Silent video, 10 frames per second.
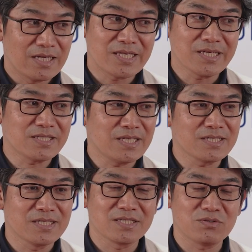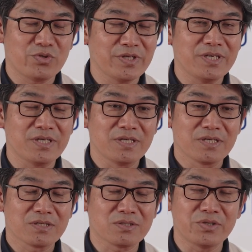I think this is really
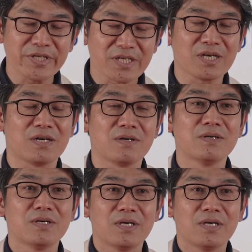critical